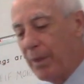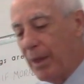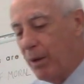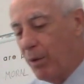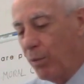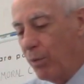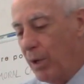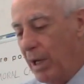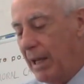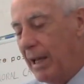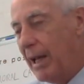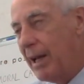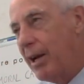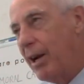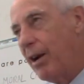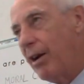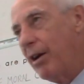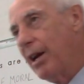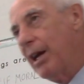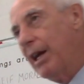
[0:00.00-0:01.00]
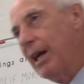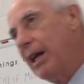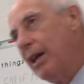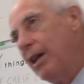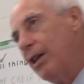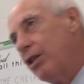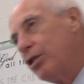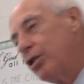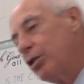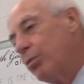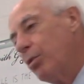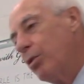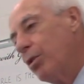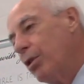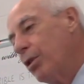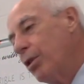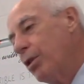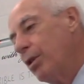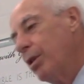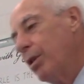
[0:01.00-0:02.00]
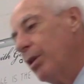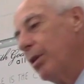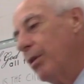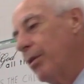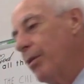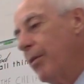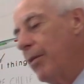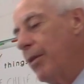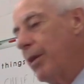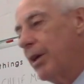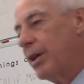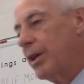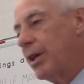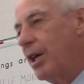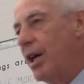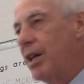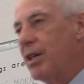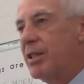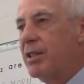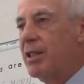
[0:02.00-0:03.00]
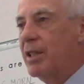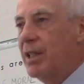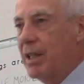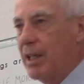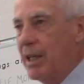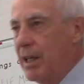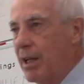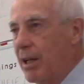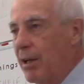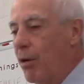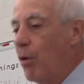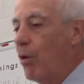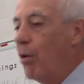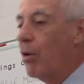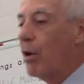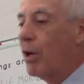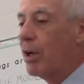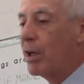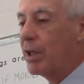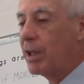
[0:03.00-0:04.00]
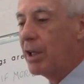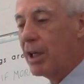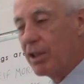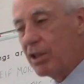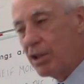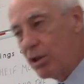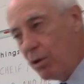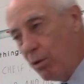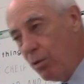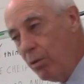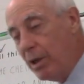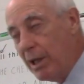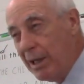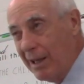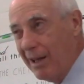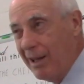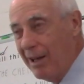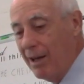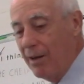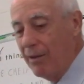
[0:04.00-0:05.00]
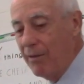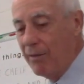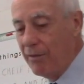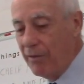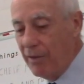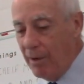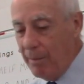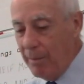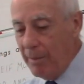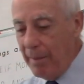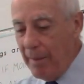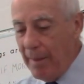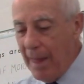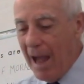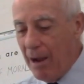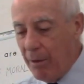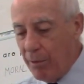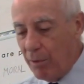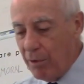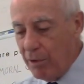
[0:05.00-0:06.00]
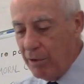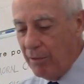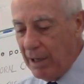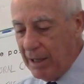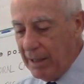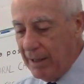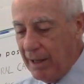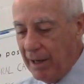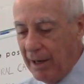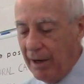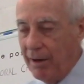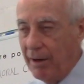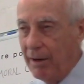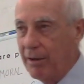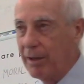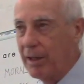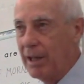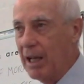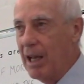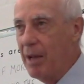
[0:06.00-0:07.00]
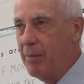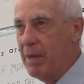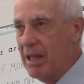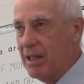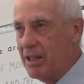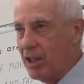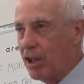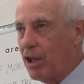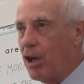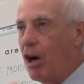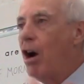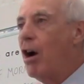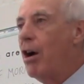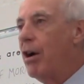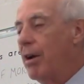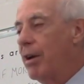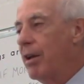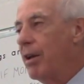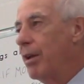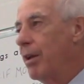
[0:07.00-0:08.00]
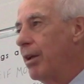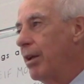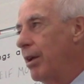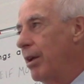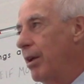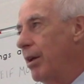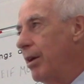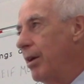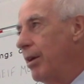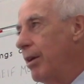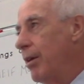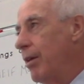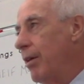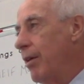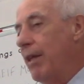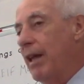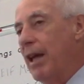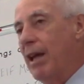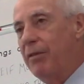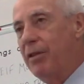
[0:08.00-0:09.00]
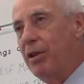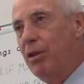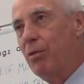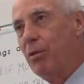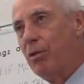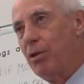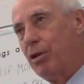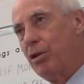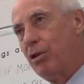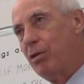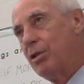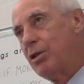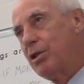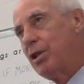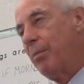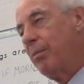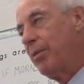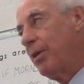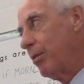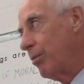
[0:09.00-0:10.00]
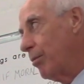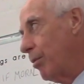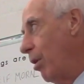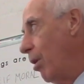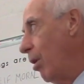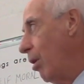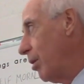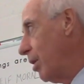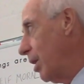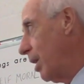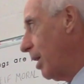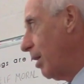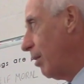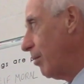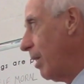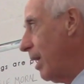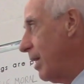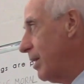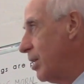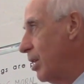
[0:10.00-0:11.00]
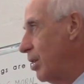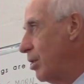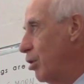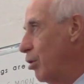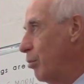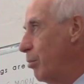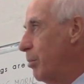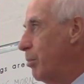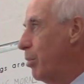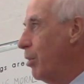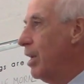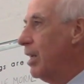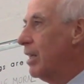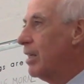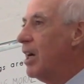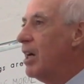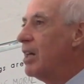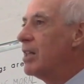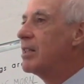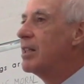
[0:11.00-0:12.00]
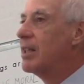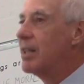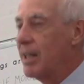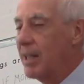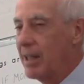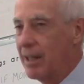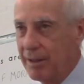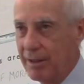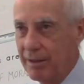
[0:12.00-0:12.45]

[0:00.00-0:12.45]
We get our English word custody or custodian from that word right there. Okay, it means a guard. If you were to do something wrong, you get arrested, you'll be put in custody.